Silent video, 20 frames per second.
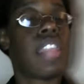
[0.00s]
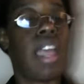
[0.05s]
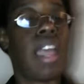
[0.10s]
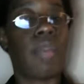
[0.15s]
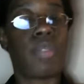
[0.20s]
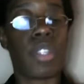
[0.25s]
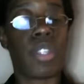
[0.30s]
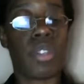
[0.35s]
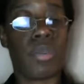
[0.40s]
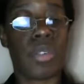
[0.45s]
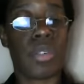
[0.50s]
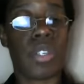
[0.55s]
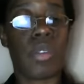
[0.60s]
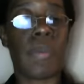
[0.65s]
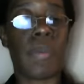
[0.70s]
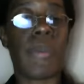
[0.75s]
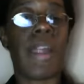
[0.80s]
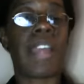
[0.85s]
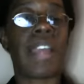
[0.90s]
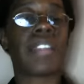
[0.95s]
That was the
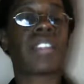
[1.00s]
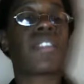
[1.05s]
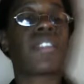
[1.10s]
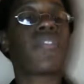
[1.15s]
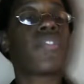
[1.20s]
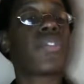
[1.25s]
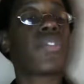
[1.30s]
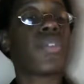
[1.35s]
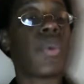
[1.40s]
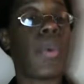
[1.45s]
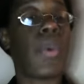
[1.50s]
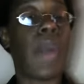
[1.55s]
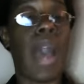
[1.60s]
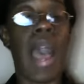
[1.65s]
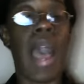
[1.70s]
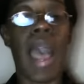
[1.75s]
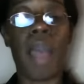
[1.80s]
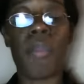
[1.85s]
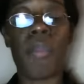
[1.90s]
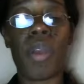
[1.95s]
original price. So
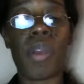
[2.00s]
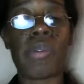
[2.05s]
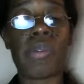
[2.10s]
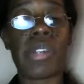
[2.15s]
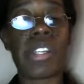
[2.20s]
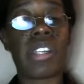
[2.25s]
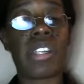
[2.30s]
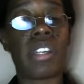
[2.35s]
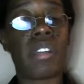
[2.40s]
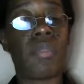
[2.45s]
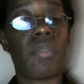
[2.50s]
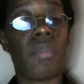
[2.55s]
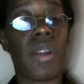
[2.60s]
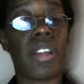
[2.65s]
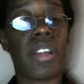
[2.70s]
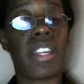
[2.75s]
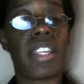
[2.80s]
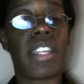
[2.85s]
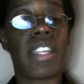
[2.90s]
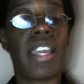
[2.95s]
I'm already going to
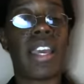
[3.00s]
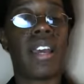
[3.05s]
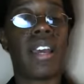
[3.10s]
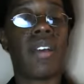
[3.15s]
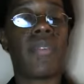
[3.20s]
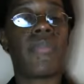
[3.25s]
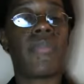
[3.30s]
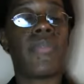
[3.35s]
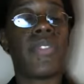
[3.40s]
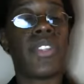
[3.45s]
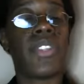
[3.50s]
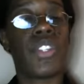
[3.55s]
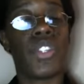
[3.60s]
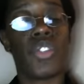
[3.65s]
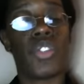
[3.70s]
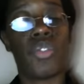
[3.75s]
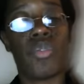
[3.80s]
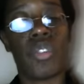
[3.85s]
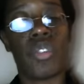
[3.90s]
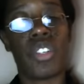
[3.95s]
mark it down
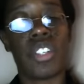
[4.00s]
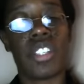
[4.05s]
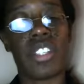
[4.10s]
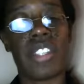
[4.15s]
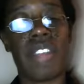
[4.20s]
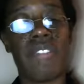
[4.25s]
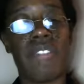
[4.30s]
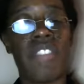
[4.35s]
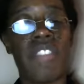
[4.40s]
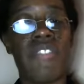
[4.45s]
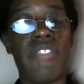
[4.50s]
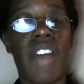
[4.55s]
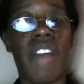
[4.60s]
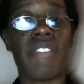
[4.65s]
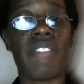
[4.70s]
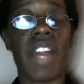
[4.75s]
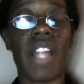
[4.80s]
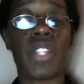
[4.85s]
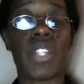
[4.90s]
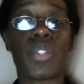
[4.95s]
to
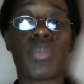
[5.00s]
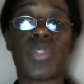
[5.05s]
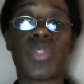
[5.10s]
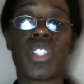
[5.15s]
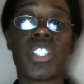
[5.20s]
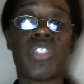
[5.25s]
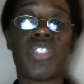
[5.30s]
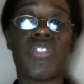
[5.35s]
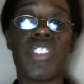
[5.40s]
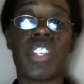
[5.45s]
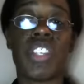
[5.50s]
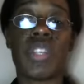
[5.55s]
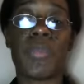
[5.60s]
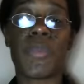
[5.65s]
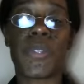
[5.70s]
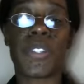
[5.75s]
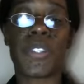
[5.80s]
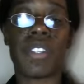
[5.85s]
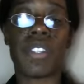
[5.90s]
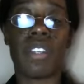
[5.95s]
$275, which is
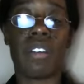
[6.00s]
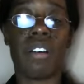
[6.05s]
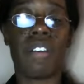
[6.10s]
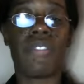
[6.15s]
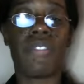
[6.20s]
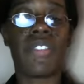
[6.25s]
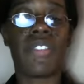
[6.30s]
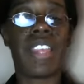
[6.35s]
50% off.